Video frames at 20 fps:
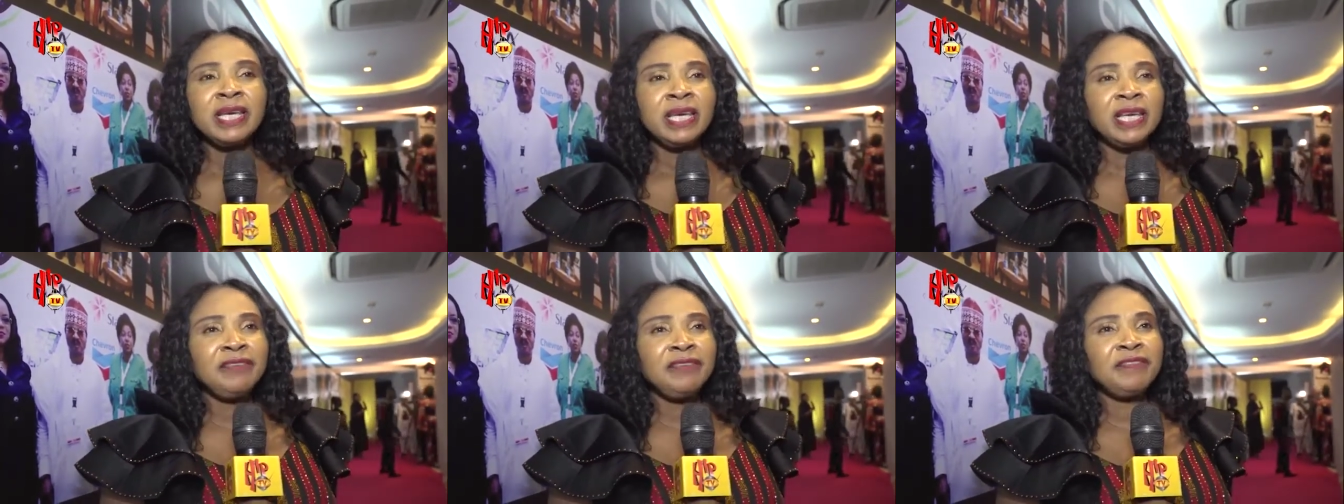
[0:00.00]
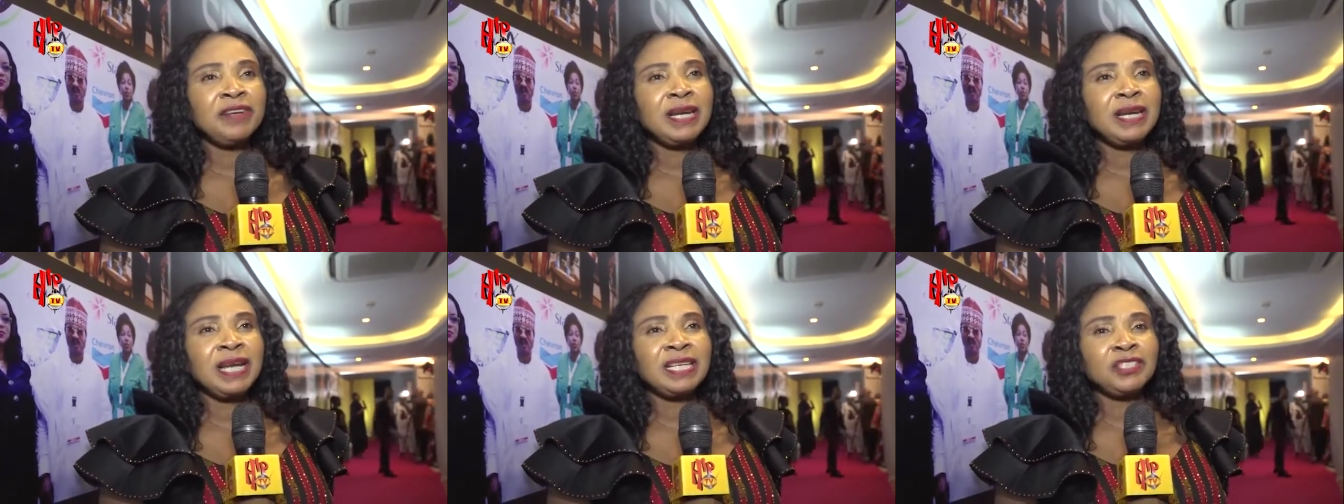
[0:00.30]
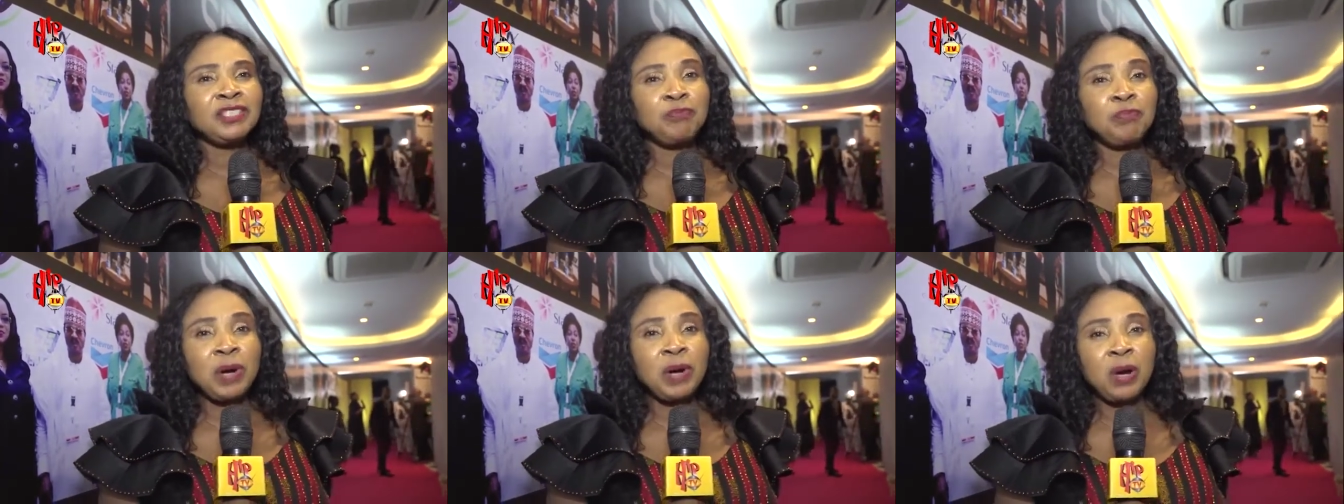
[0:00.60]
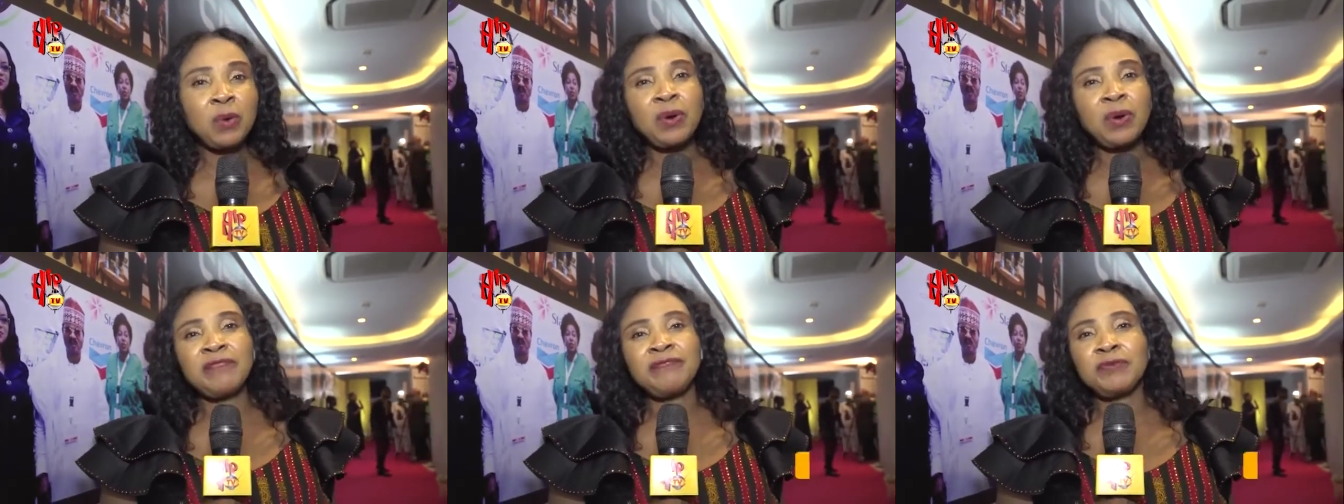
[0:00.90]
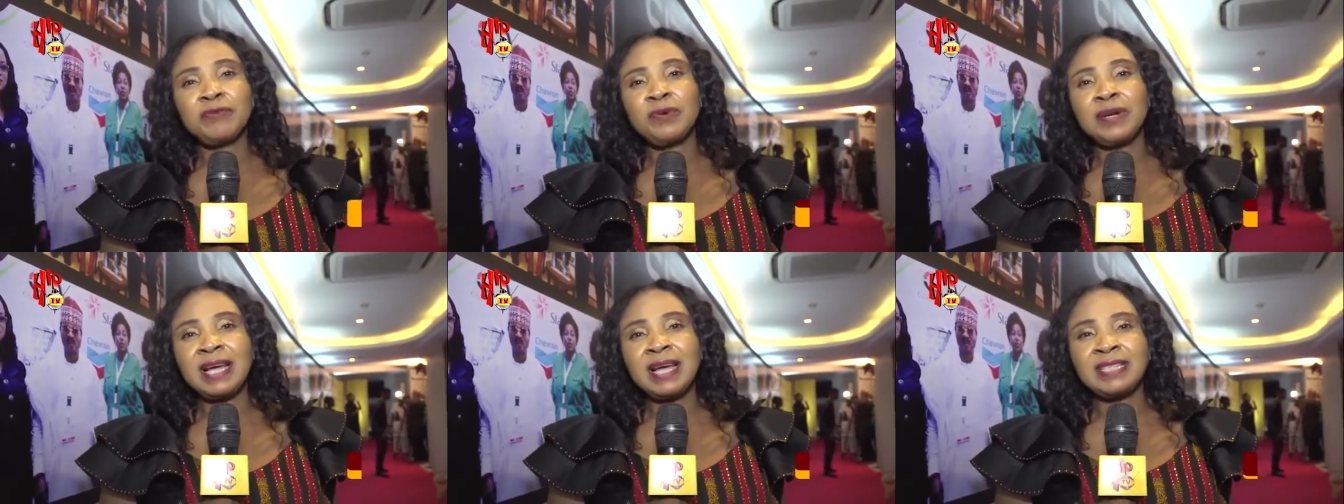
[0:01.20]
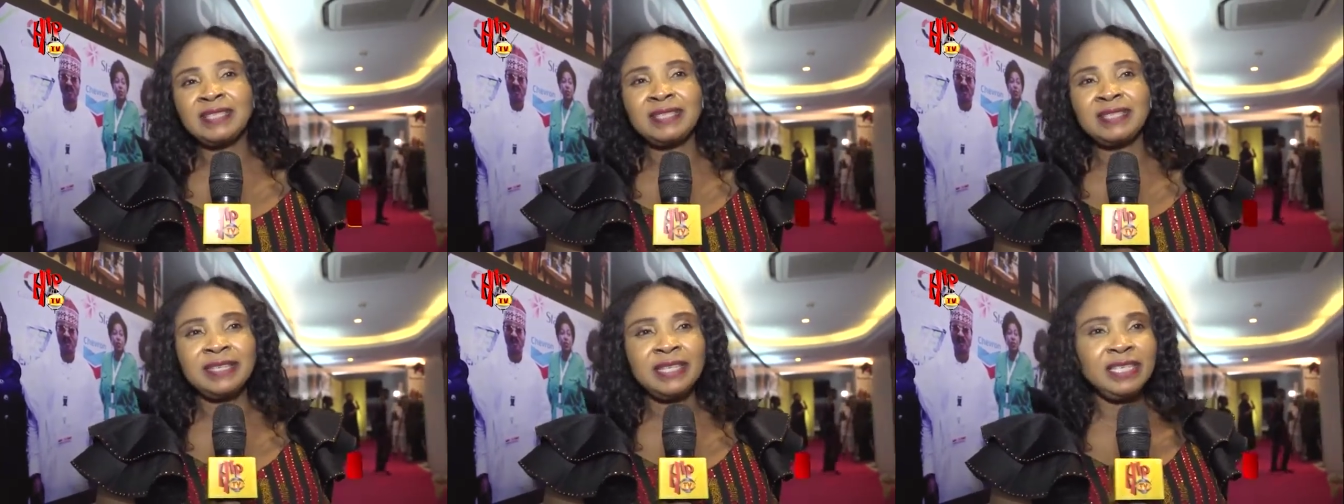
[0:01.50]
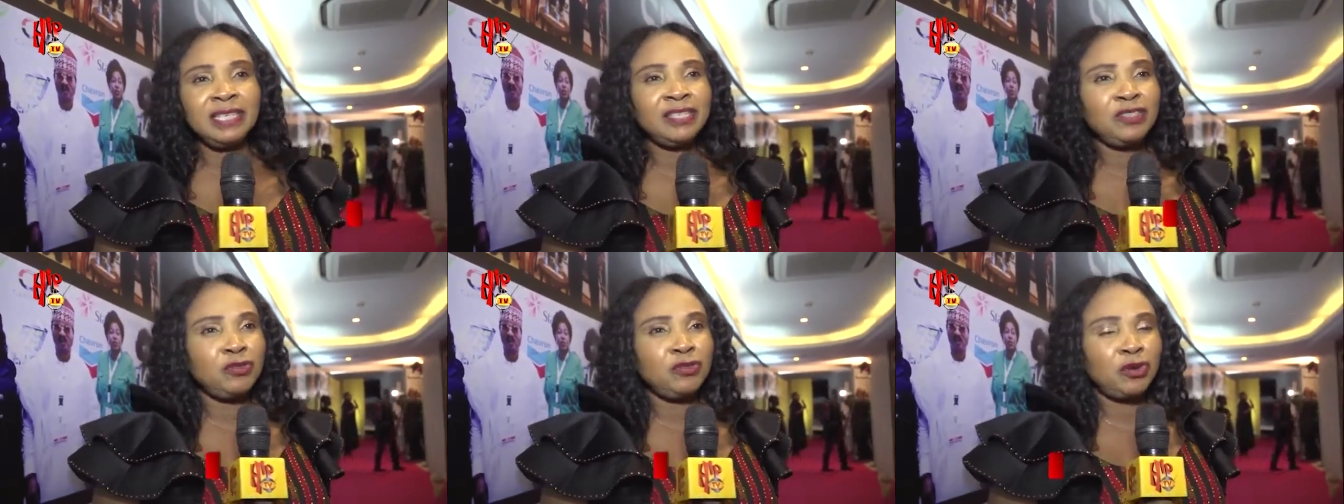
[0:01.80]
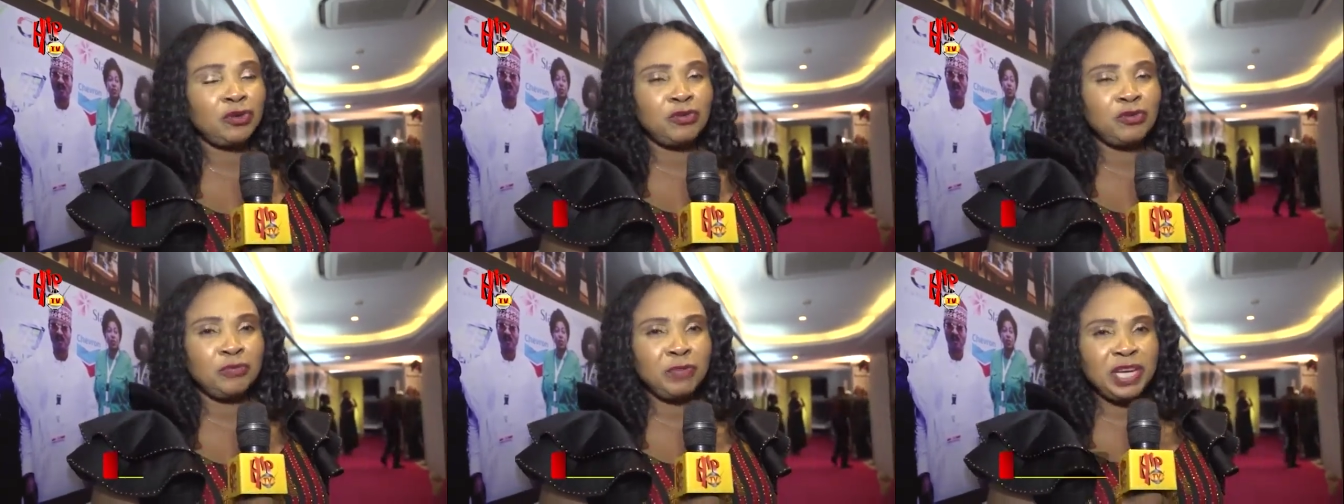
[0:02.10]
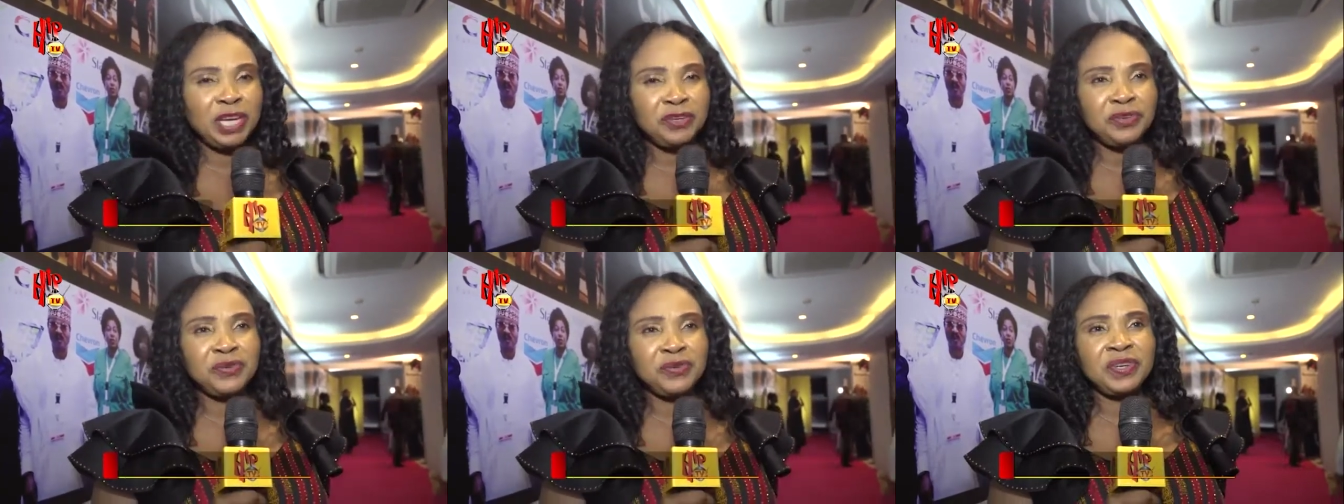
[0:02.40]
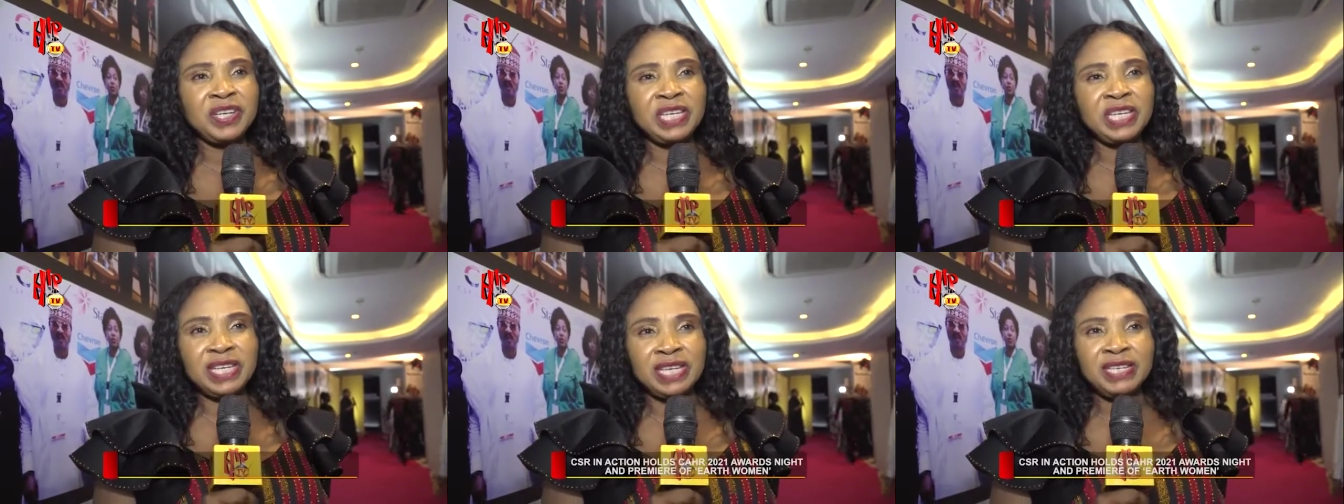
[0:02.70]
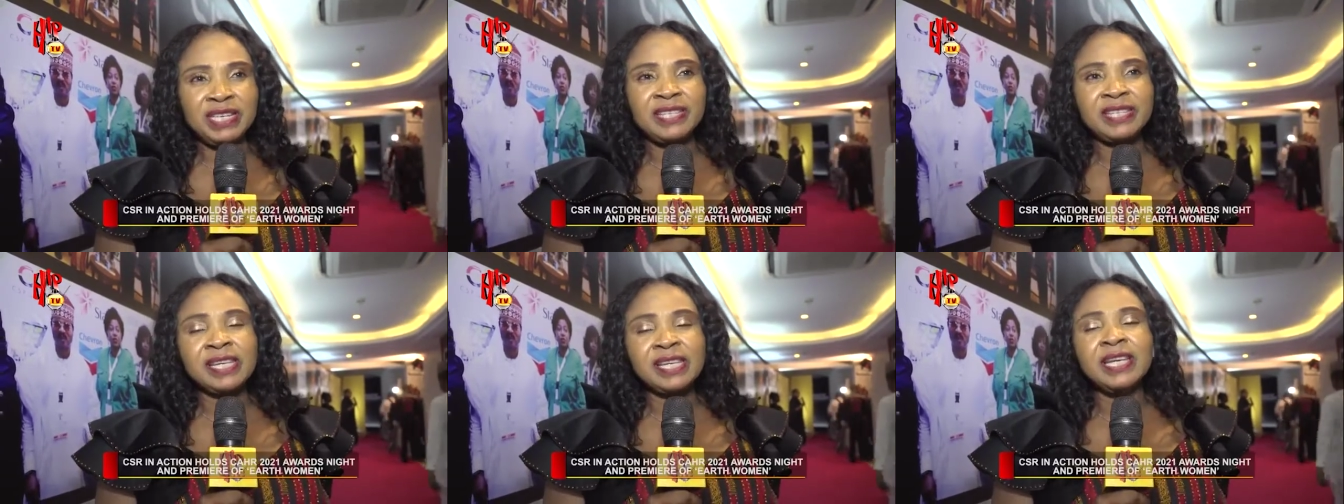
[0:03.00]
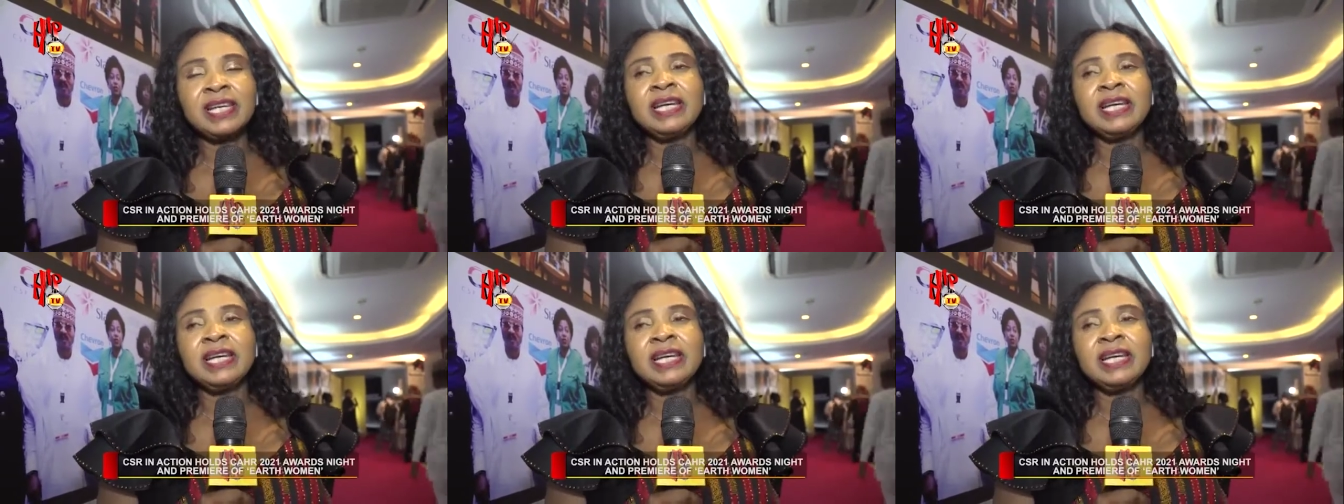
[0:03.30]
even as powerful as this documentary is,